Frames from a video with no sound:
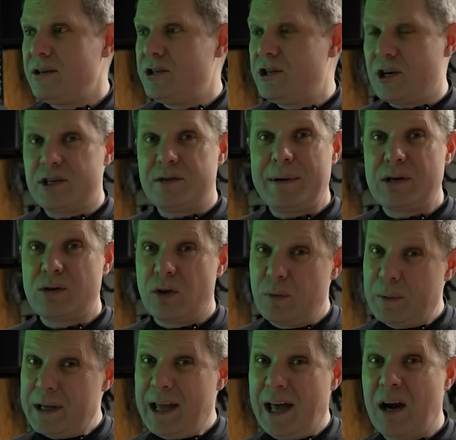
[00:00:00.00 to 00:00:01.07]
just to make sure
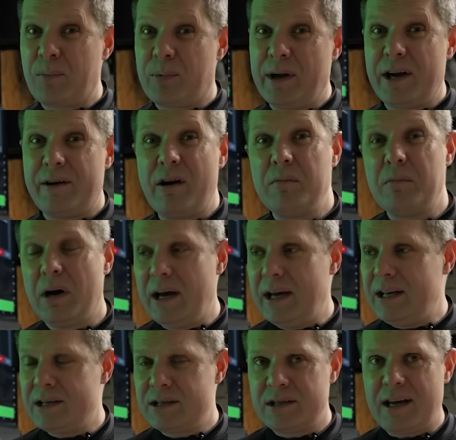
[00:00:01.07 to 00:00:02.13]
that we can calibrate in our own
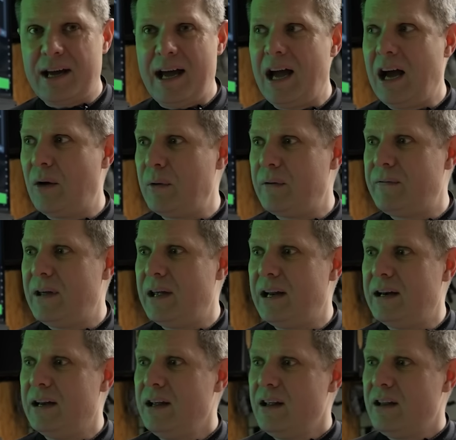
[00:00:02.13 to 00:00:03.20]
minds how we're
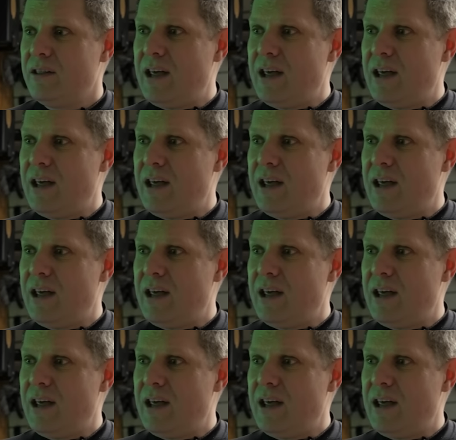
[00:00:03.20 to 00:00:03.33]
feeling.